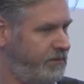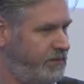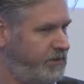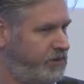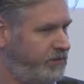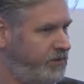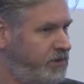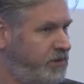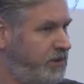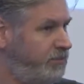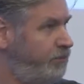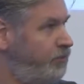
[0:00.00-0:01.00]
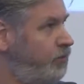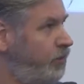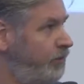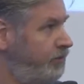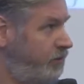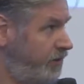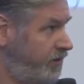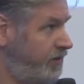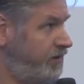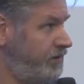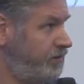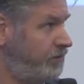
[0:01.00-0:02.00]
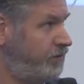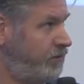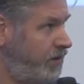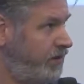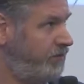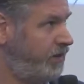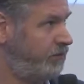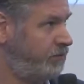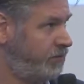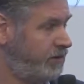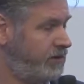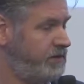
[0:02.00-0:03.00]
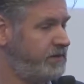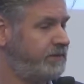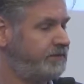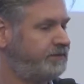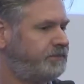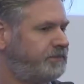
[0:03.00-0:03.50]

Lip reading: sufficient pool of workers, of qualified workers,